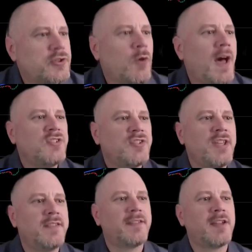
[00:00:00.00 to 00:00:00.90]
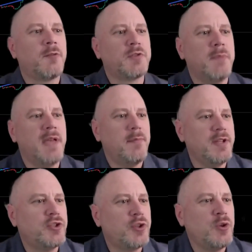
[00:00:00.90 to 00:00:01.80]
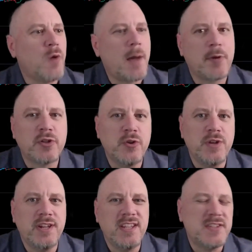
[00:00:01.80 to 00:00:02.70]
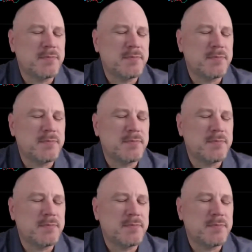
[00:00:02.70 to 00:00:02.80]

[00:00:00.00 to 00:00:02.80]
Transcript: I see that there was maybe 2 opportunities,